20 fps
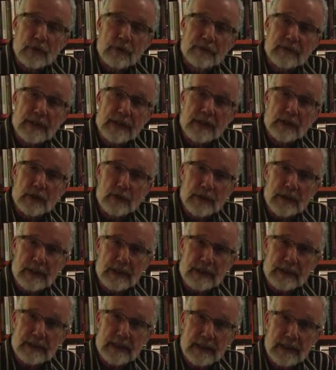Rufus, who
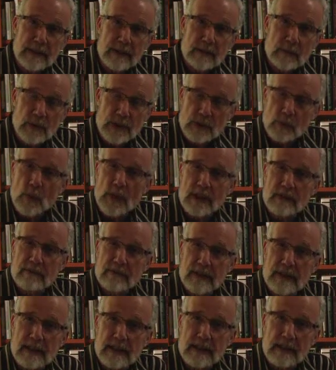is uh, was one
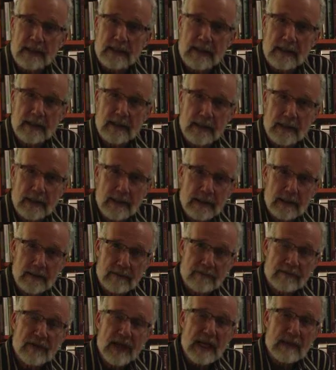of the
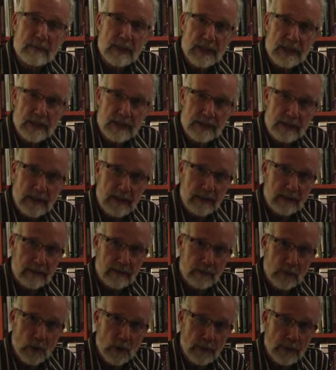uh, famous uh,
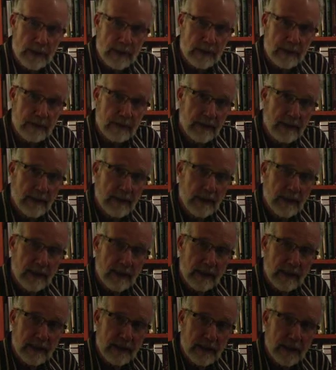Roman uh,